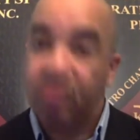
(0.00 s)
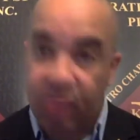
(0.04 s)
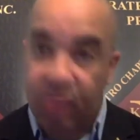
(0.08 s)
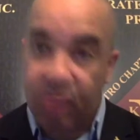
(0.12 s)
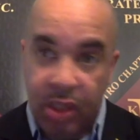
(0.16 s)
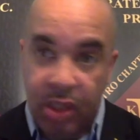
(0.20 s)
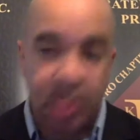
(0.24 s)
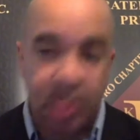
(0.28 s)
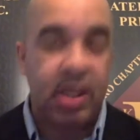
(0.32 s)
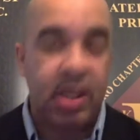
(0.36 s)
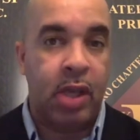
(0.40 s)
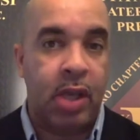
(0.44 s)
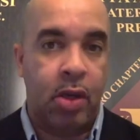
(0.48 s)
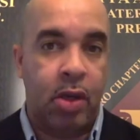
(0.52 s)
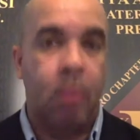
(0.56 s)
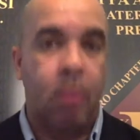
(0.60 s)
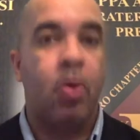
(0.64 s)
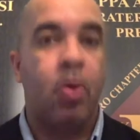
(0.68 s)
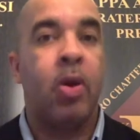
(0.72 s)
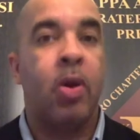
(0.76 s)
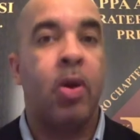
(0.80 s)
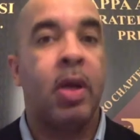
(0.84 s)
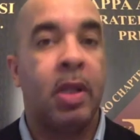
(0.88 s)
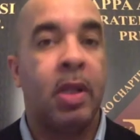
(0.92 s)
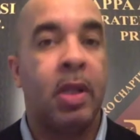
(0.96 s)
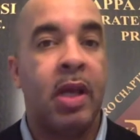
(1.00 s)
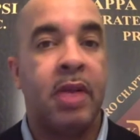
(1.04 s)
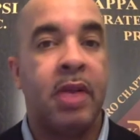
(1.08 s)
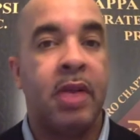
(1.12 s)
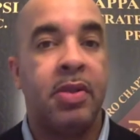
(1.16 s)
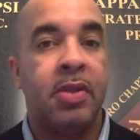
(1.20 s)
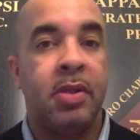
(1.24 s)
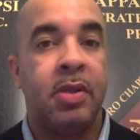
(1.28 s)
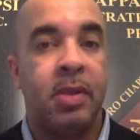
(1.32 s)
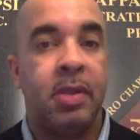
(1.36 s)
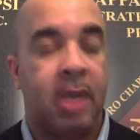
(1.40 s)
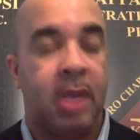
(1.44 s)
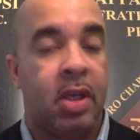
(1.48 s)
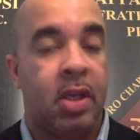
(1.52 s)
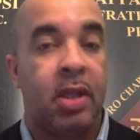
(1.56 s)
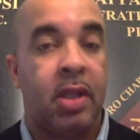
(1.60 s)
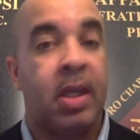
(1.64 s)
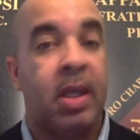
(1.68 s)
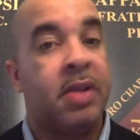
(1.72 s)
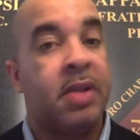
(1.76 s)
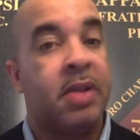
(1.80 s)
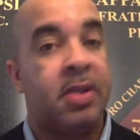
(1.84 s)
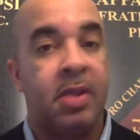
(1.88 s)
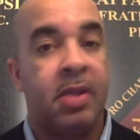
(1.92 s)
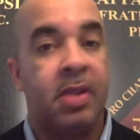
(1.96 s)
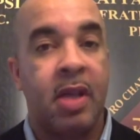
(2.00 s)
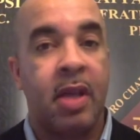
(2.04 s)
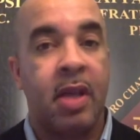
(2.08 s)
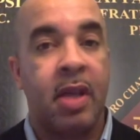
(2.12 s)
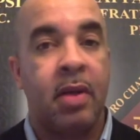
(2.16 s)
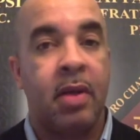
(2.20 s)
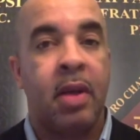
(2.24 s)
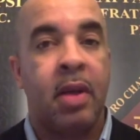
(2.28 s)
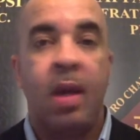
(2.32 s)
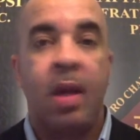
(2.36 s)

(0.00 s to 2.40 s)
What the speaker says: then take your morning classes, take your classes then.